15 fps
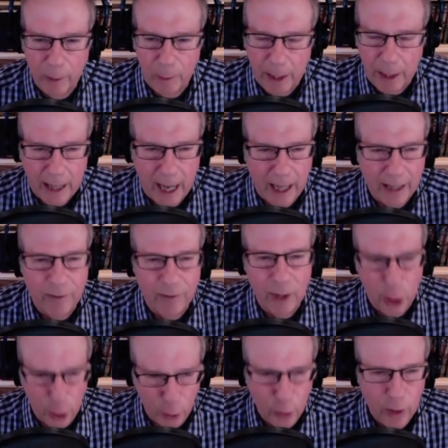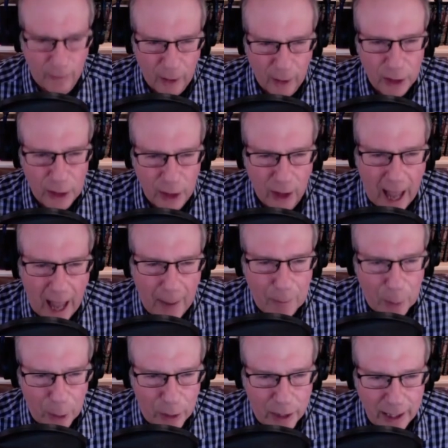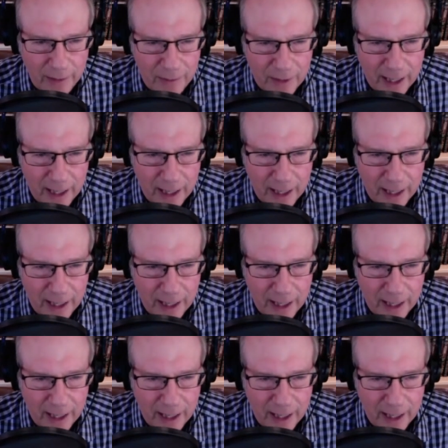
would be kind of a universal aperitif,